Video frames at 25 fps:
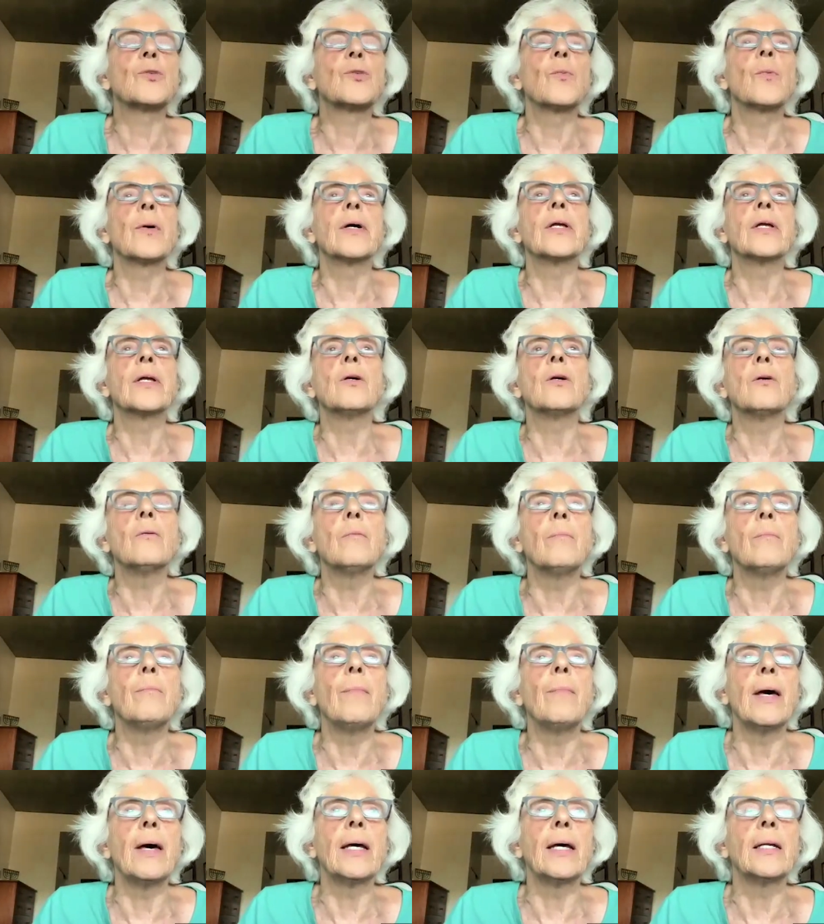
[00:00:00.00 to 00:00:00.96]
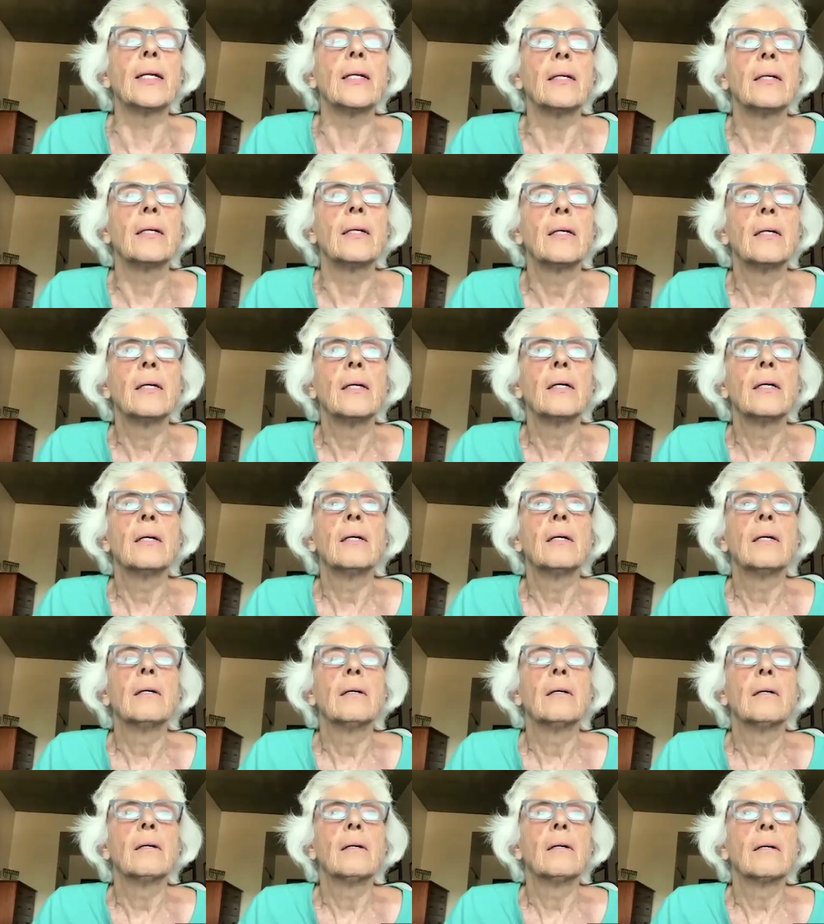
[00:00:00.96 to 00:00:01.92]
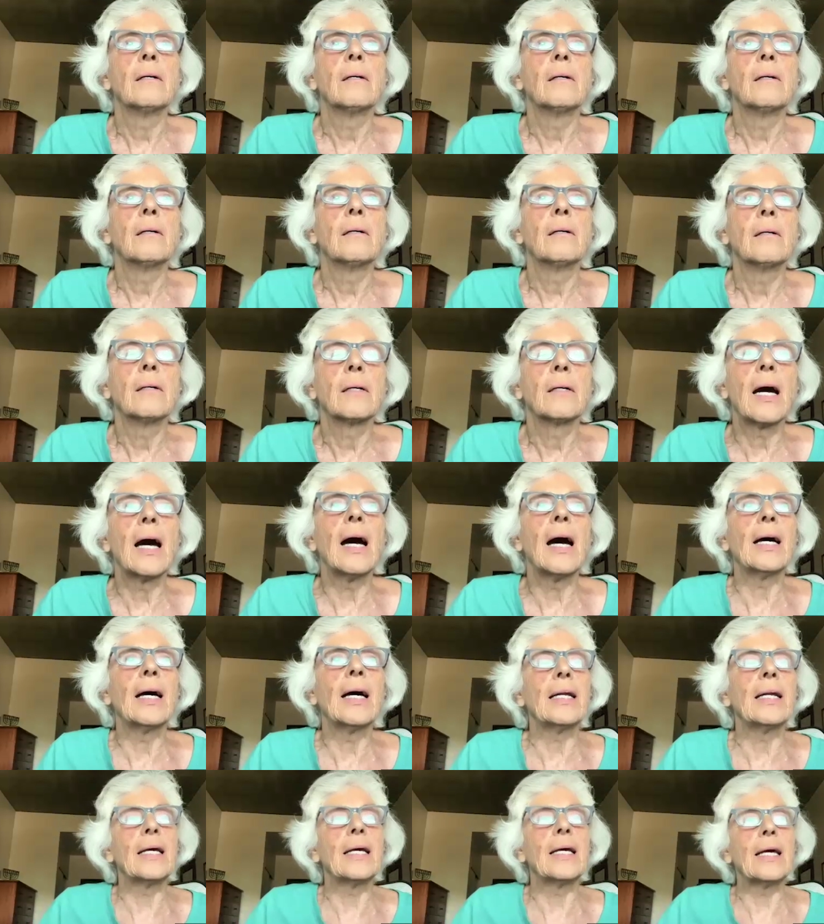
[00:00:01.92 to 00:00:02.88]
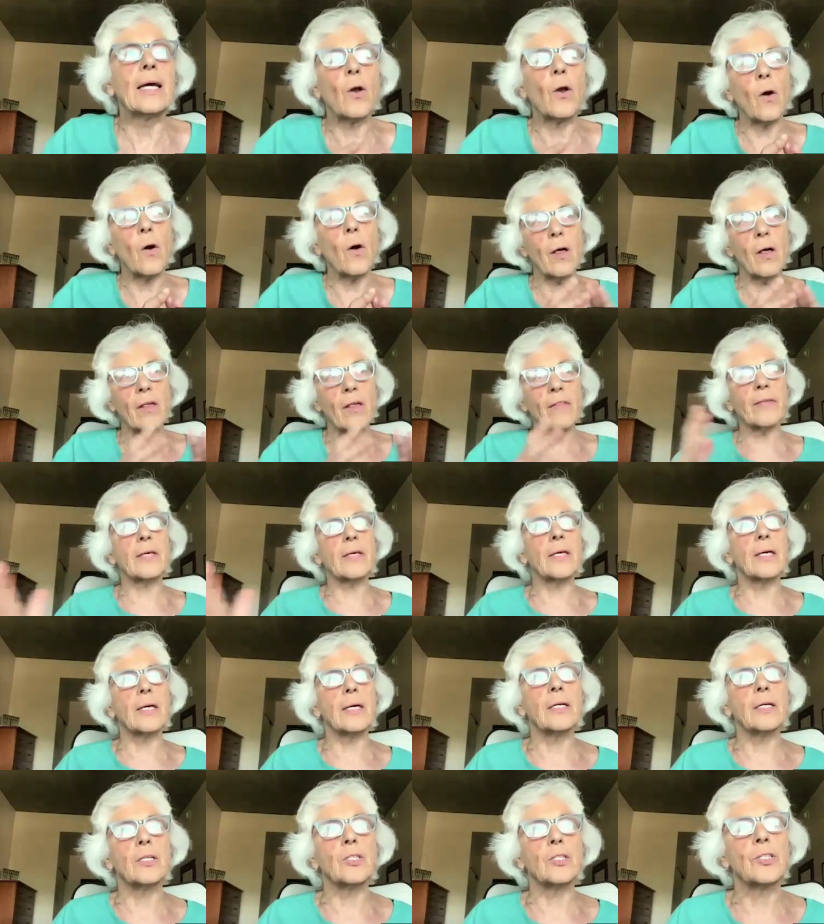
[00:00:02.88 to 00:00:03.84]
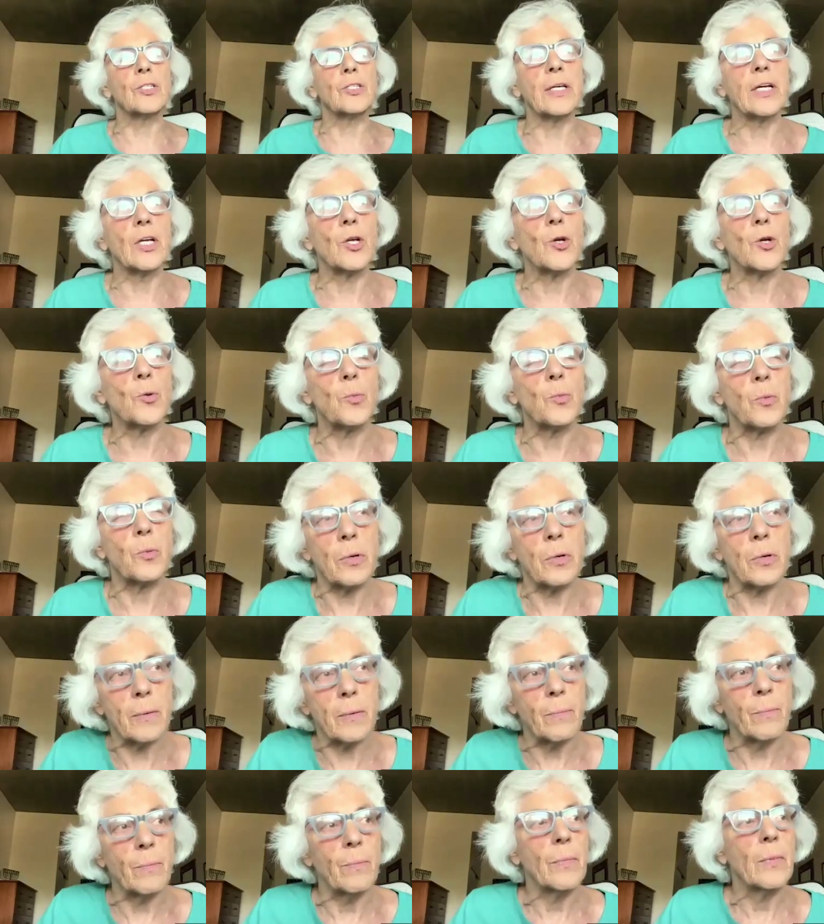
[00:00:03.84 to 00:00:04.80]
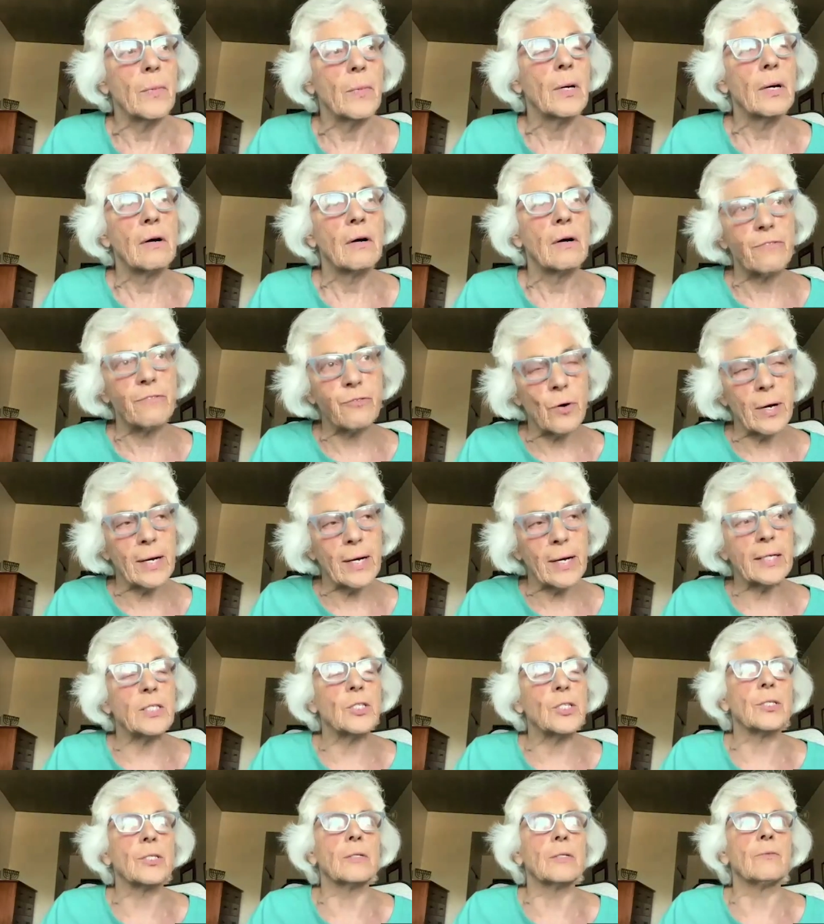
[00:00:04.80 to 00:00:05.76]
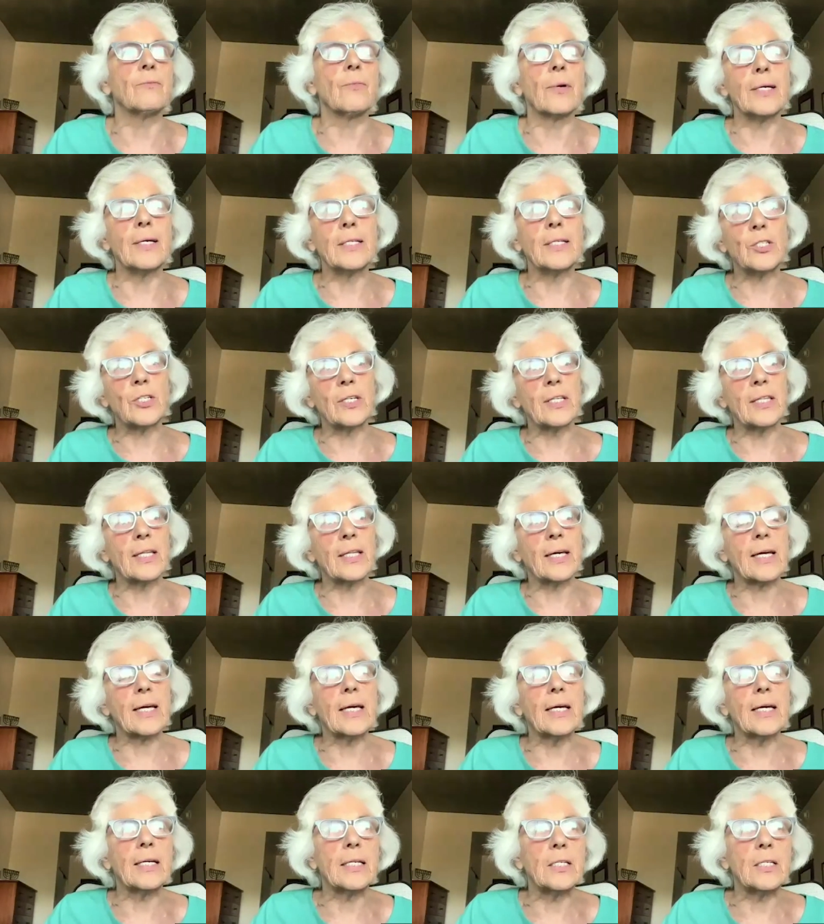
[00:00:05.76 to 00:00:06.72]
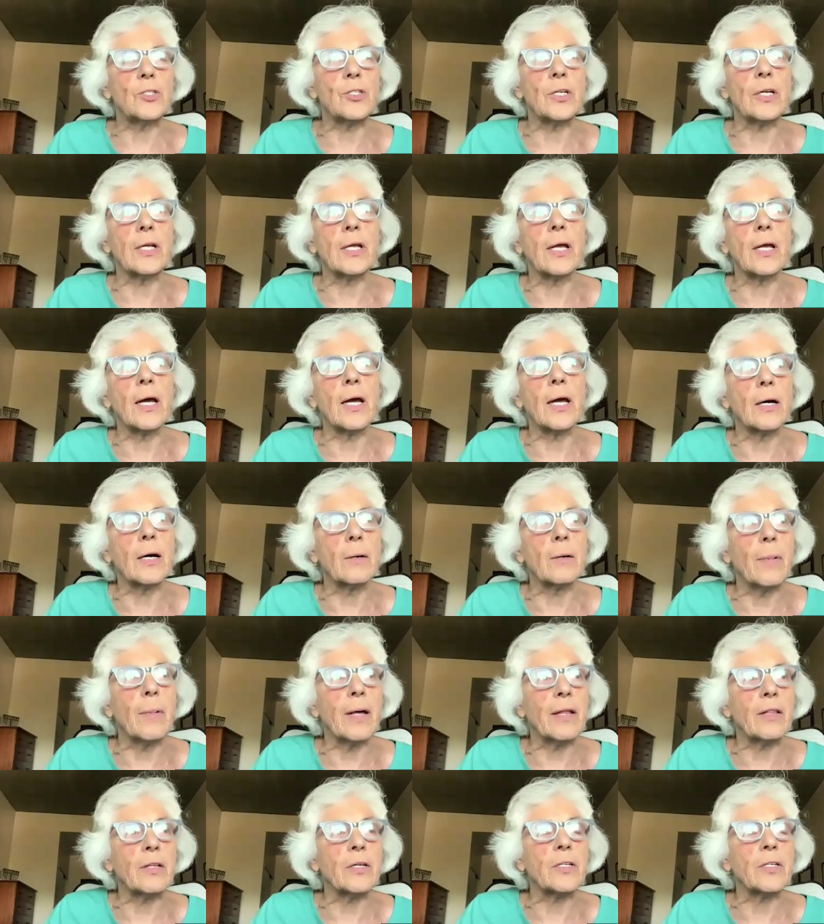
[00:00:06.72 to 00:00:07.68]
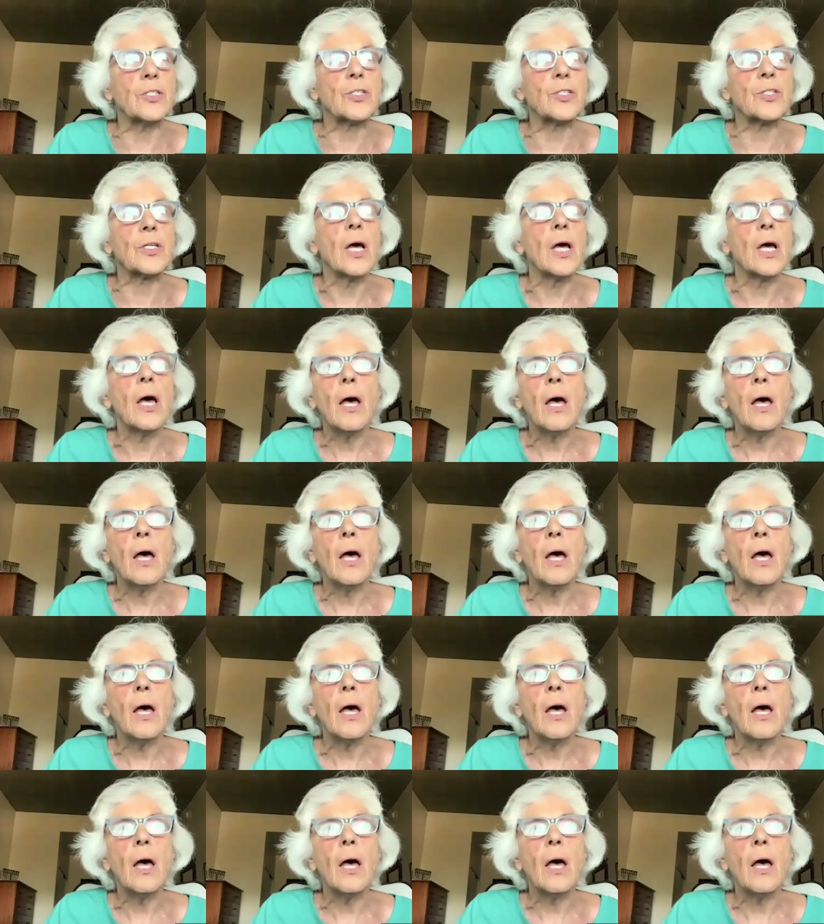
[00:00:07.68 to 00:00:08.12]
When you met Connie and all the years that you were friends and raising the kids and young mothers,